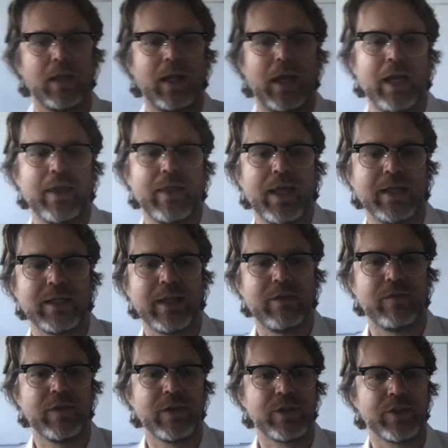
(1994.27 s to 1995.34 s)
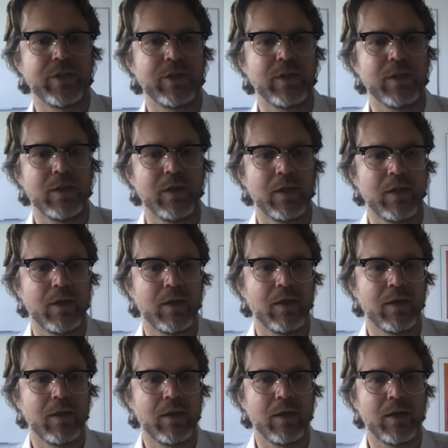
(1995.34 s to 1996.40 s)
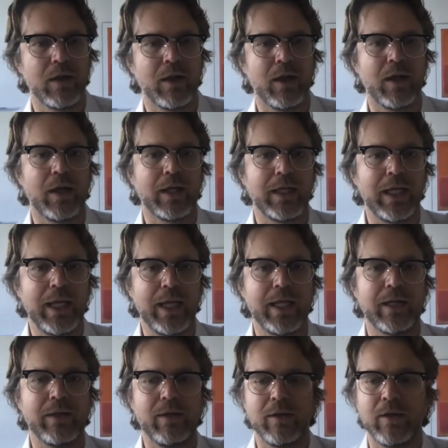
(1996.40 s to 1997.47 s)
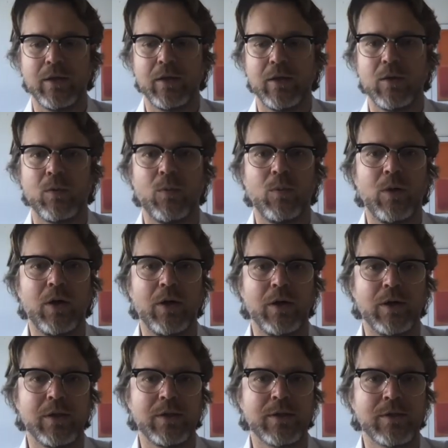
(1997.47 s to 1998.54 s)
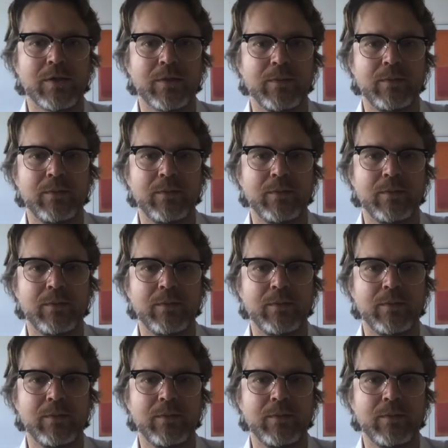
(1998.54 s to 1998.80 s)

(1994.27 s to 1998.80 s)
And that definition, again, was